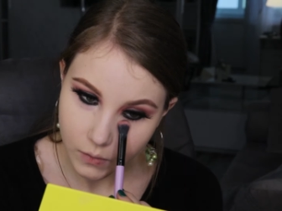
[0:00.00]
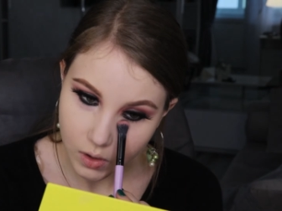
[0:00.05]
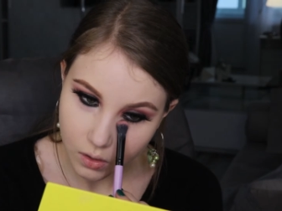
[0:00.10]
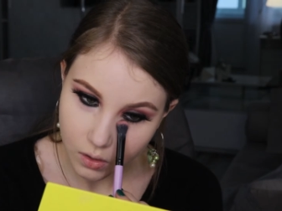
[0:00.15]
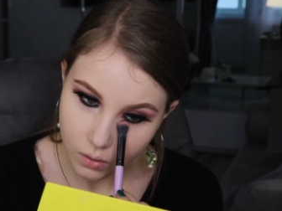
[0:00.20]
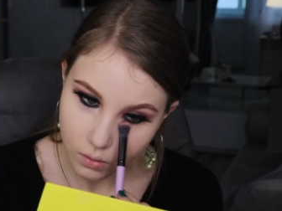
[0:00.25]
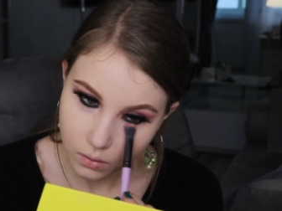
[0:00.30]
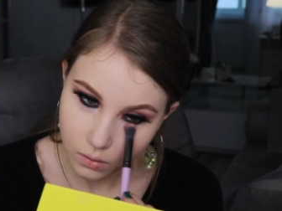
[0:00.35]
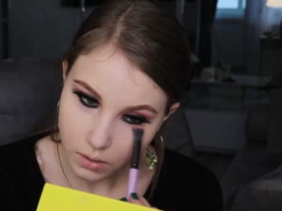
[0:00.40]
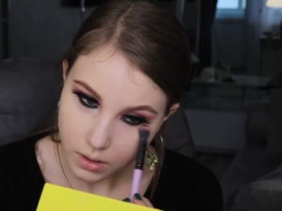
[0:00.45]

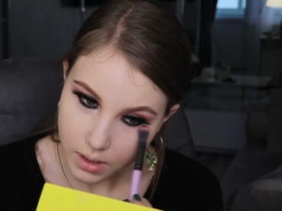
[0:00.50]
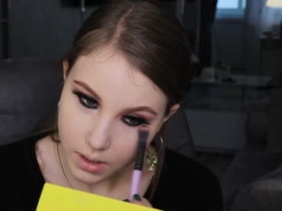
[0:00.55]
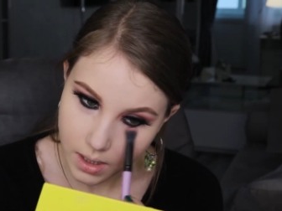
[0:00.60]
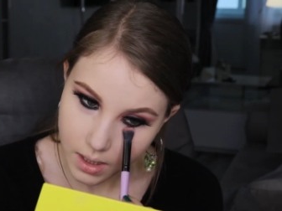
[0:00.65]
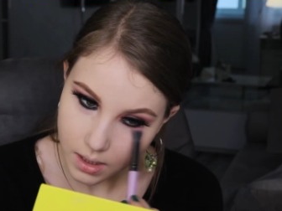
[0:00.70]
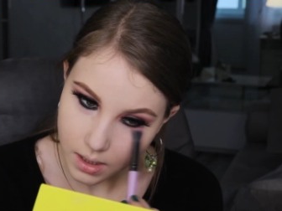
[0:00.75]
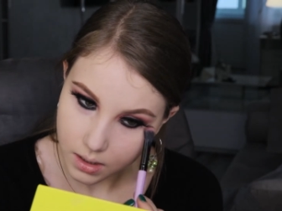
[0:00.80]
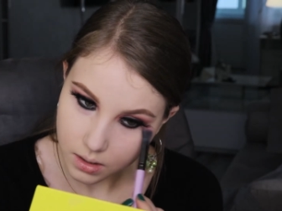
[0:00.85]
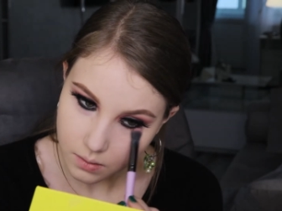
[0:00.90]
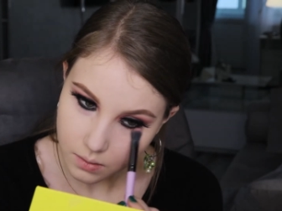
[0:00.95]

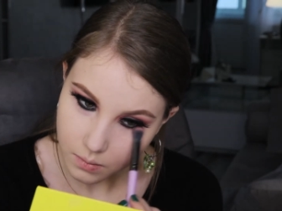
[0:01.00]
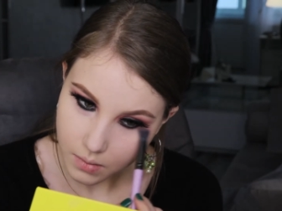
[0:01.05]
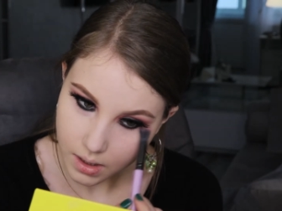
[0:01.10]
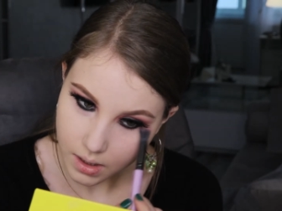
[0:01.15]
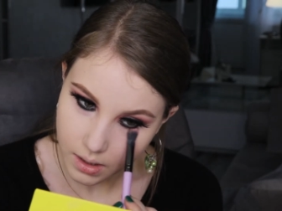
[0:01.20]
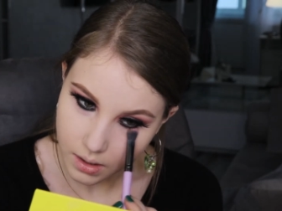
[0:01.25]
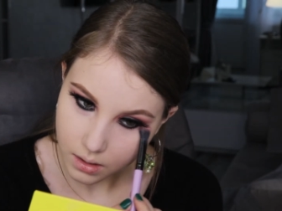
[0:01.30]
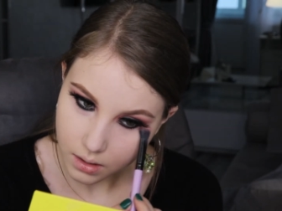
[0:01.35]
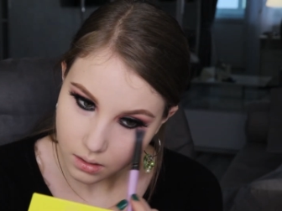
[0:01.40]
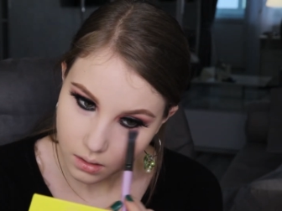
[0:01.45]
create
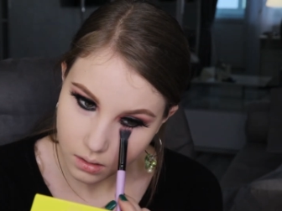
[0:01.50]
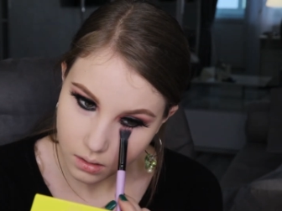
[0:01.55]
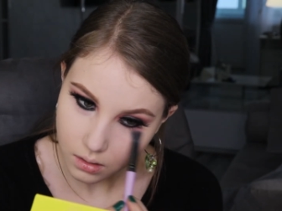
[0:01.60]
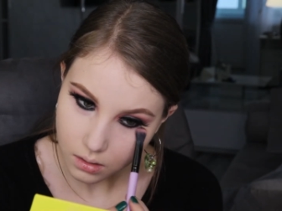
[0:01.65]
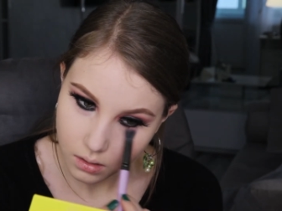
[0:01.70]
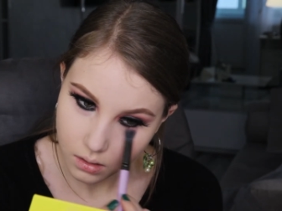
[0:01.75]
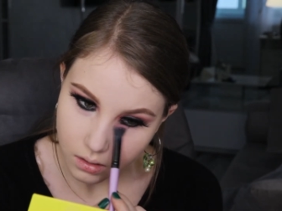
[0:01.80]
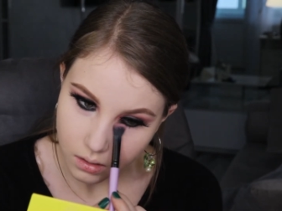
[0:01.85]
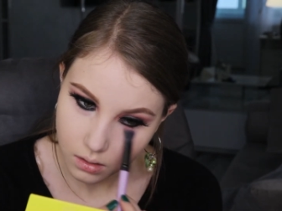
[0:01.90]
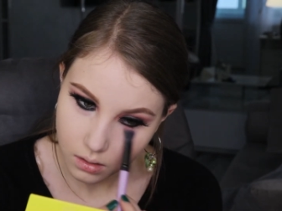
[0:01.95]
my
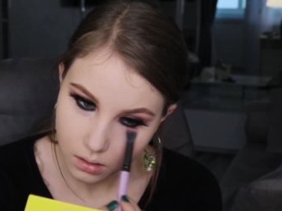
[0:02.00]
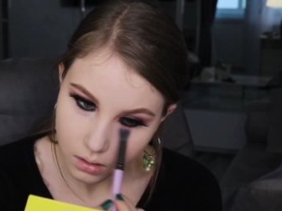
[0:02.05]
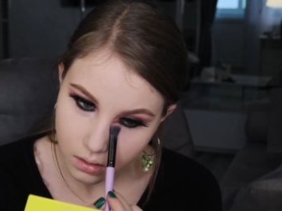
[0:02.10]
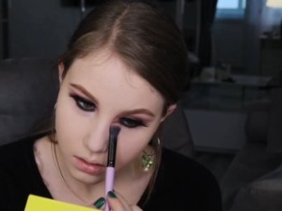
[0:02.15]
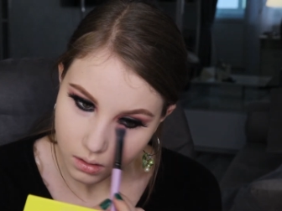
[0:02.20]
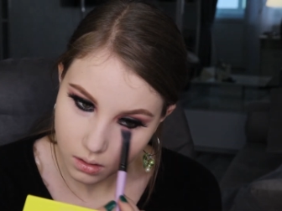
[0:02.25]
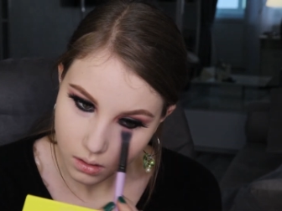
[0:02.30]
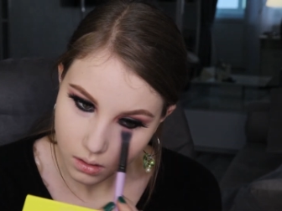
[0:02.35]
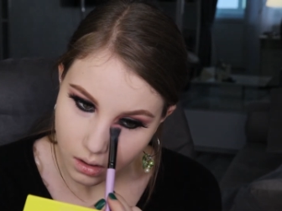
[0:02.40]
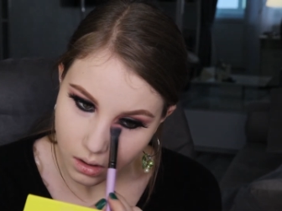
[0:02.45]

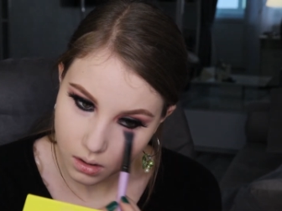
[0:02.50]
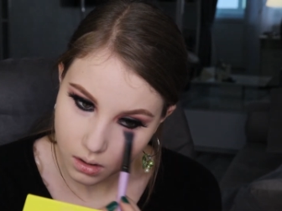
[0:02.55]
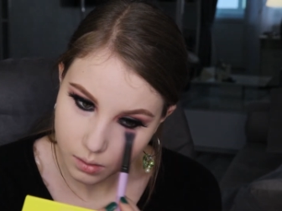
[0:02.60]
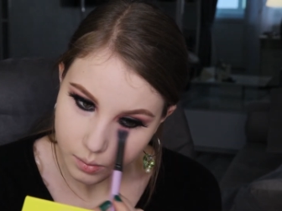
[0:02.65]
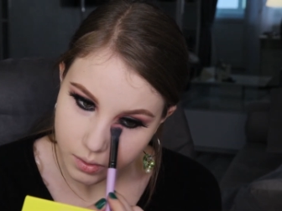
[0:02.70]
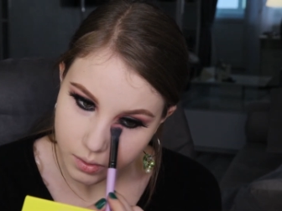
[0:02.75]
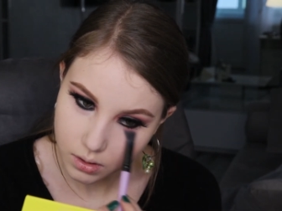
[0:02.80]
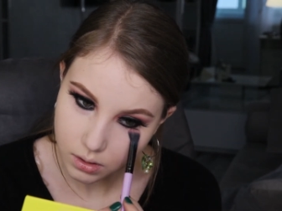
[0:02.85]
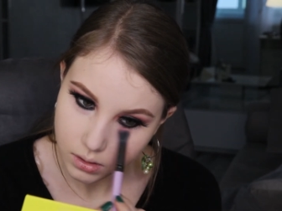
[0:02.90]
upper